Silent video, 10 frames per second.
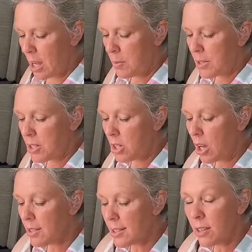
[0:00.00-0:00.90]
I'm going to
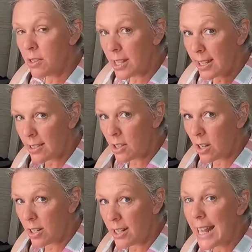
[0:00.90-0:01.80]
toss out to get
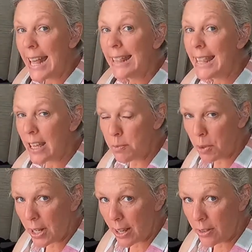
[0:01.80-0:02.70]
started and then
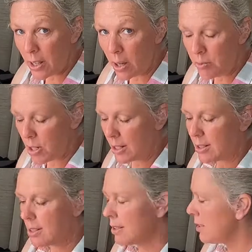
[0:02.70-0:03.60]
put out the
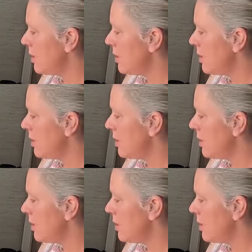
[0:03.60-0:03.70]
object.